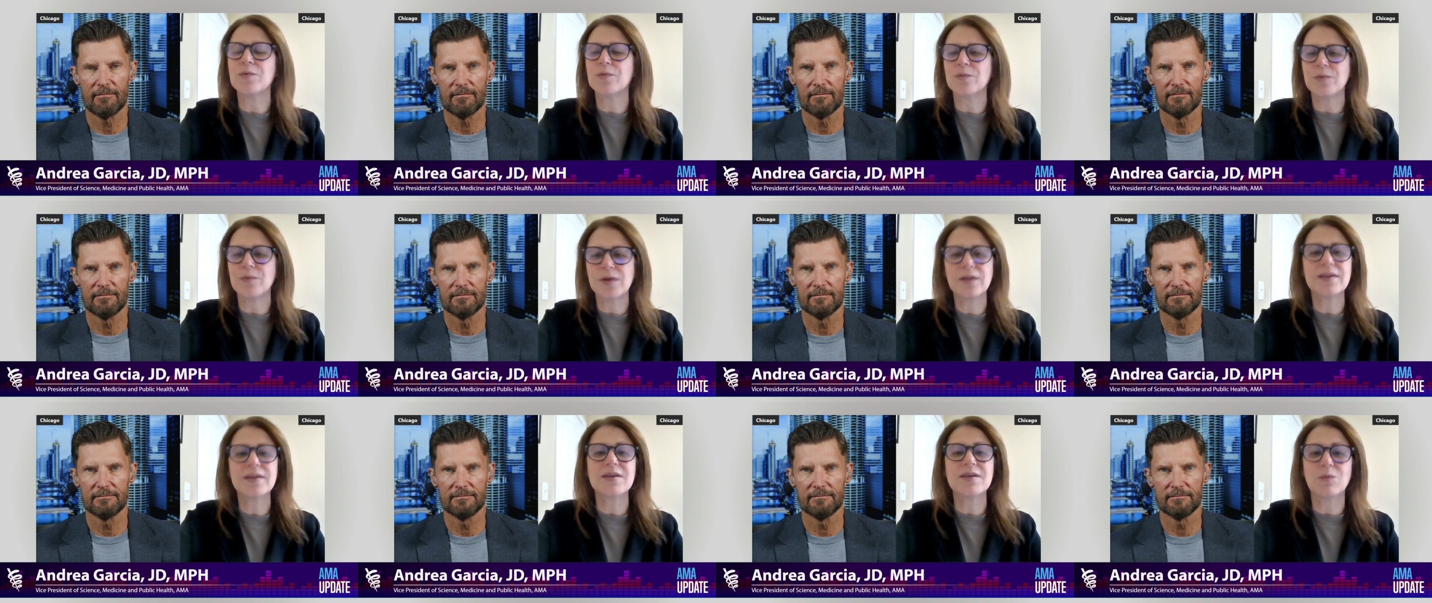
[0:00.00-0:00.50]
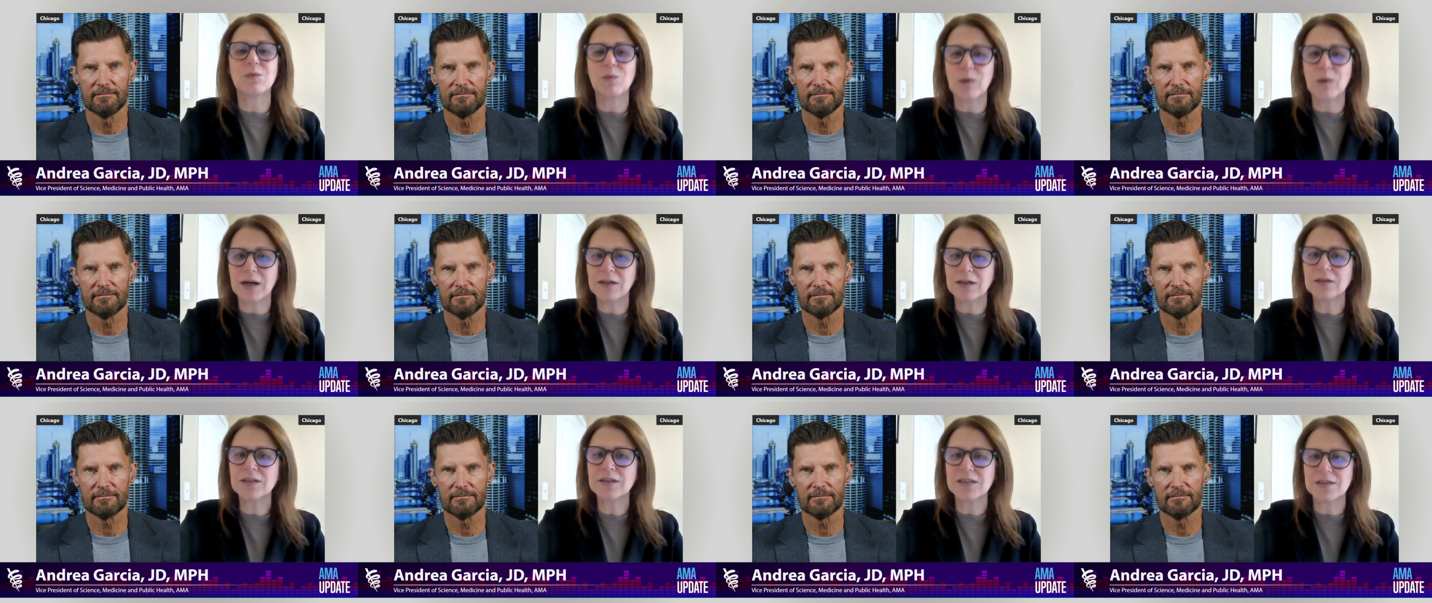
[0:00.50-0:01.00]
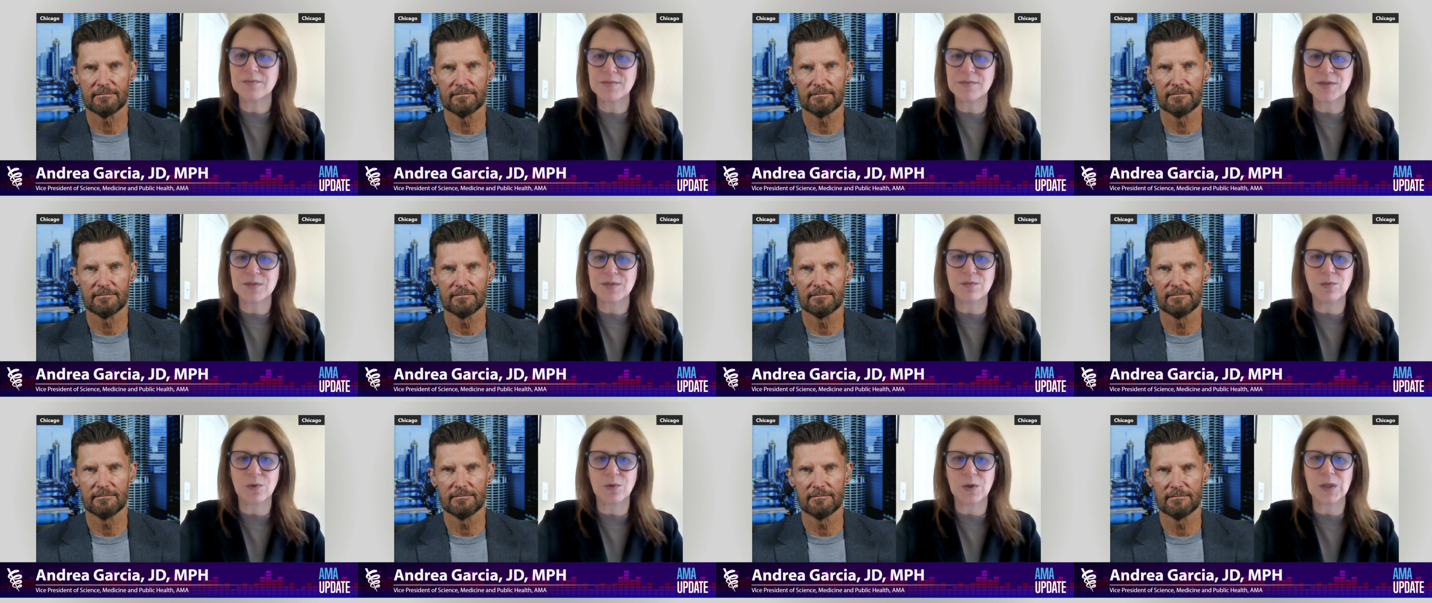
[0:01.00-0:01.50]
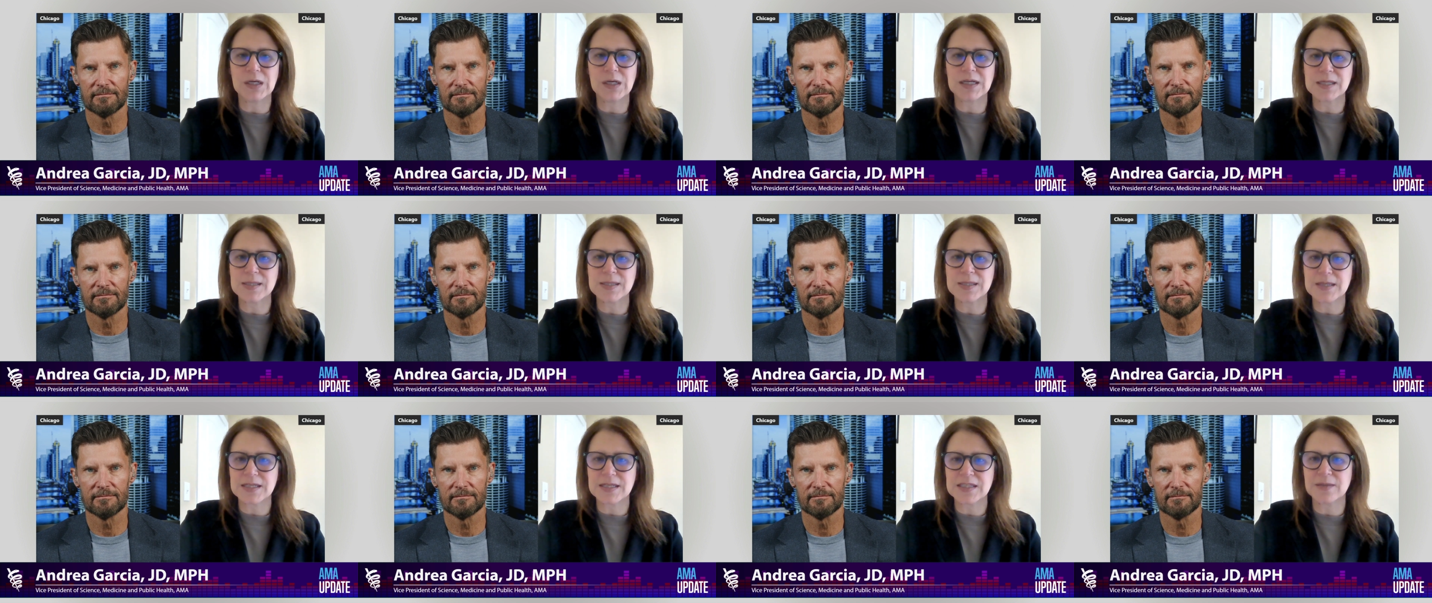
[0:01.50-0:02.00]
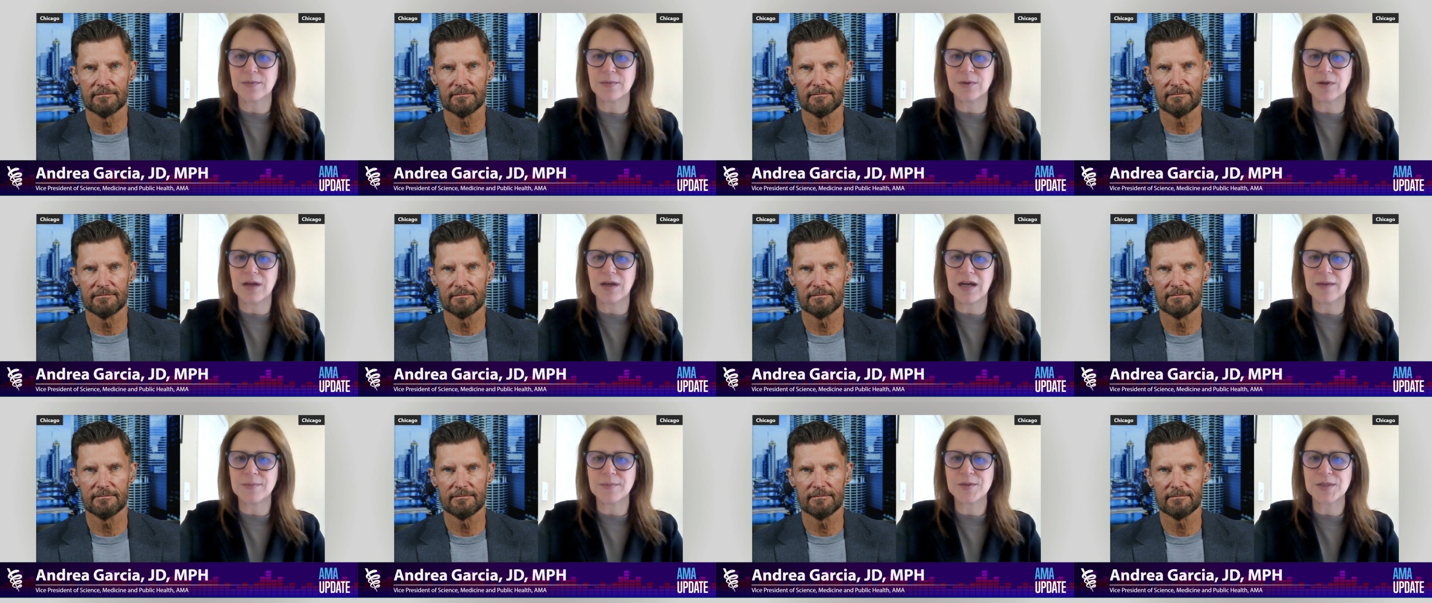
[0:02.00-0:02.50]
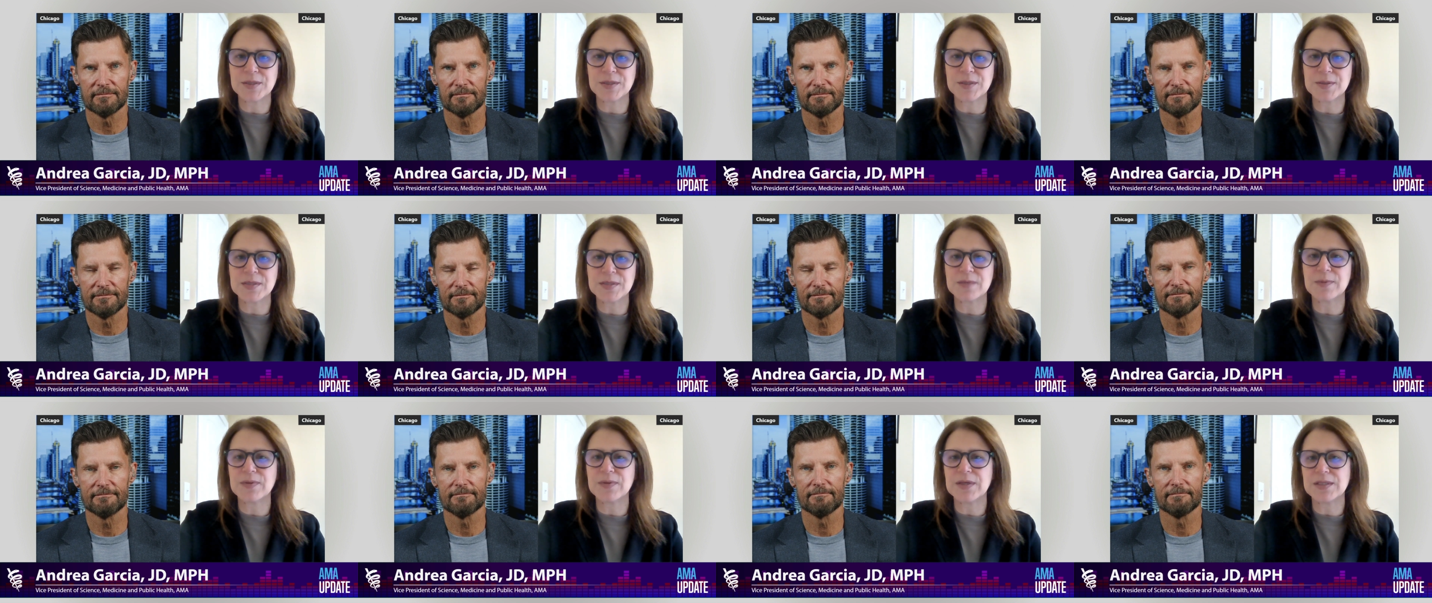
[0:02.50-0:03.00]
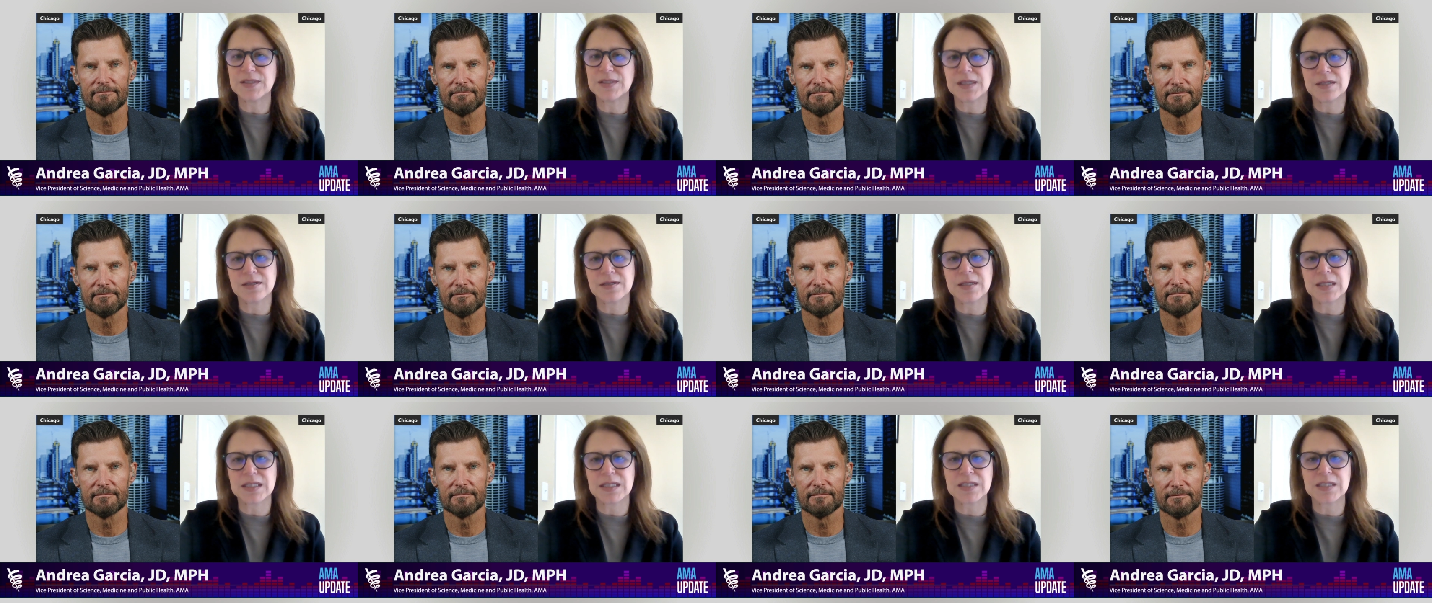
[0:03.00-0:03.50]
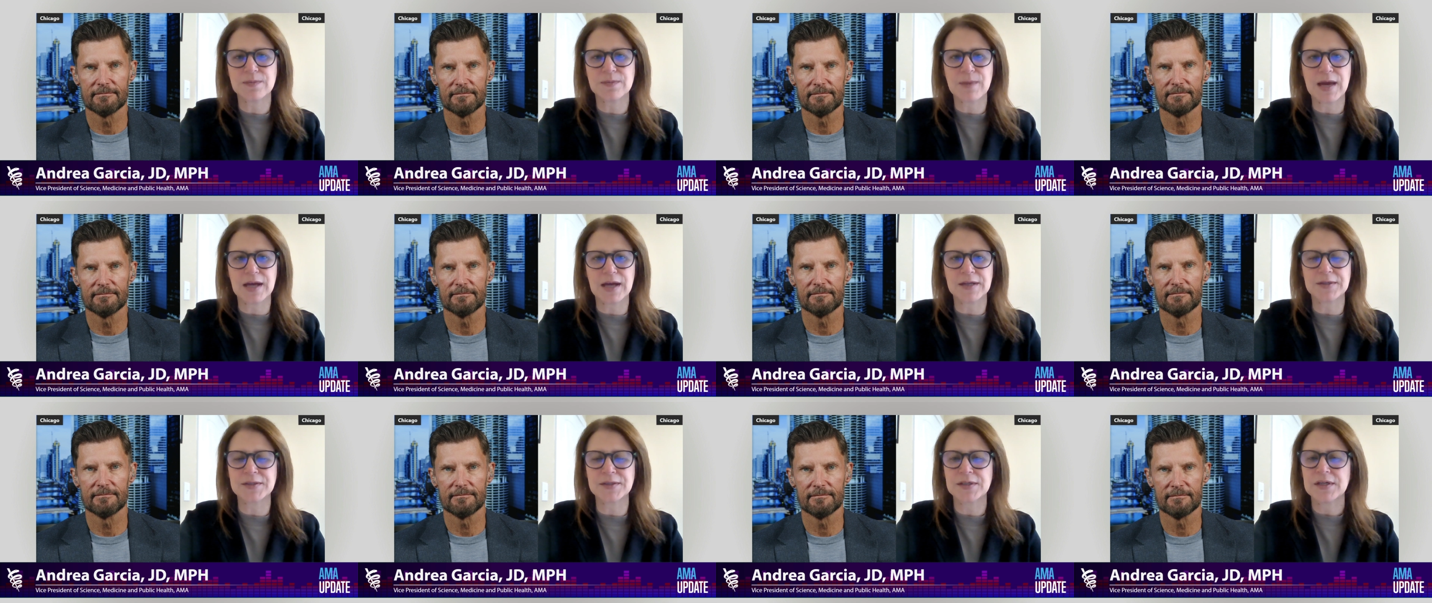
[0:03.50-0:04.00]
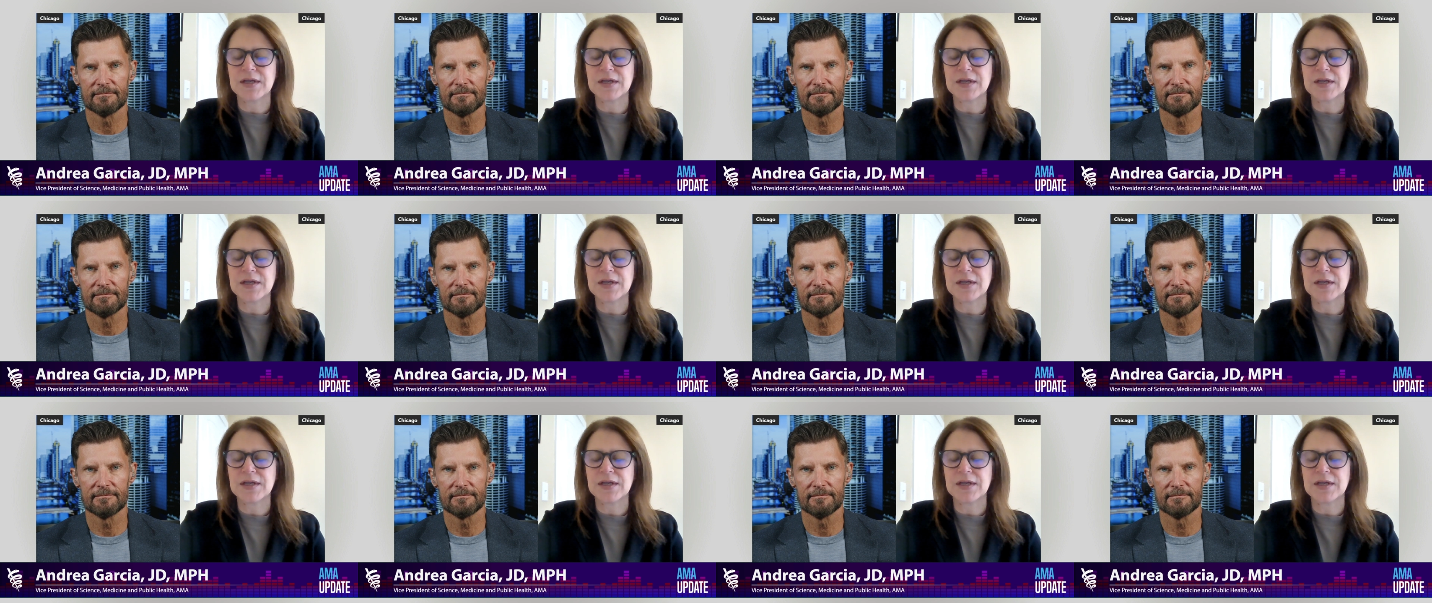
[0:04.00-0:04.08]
Speaker 1: really welcomed more accessible options, but they didn't expect